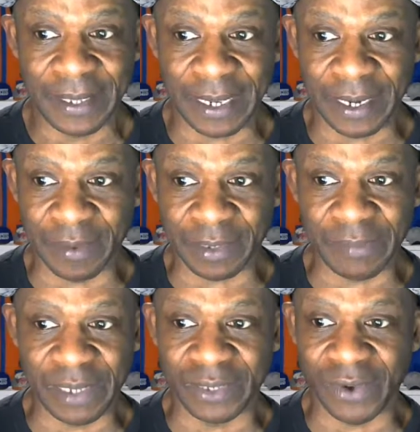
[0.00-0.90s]
And
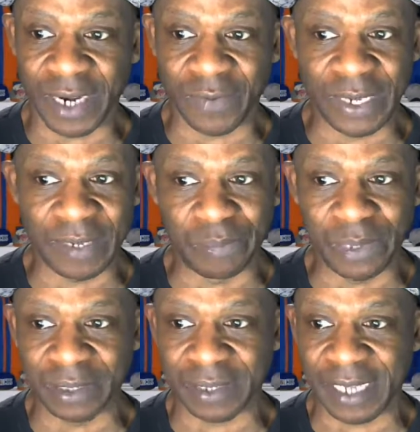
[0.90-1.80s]
Camilo, I agree.
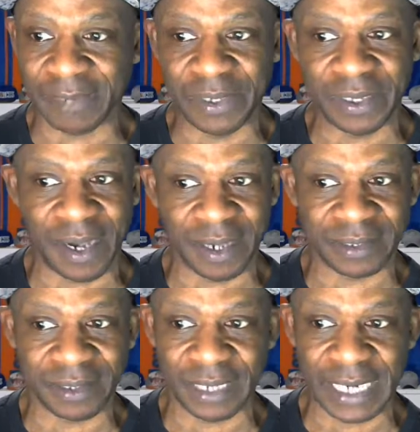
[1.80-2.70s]
Bullock has been an
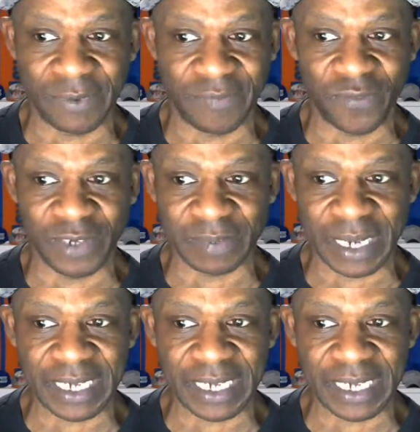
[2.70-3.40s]
unsung hero for us, man.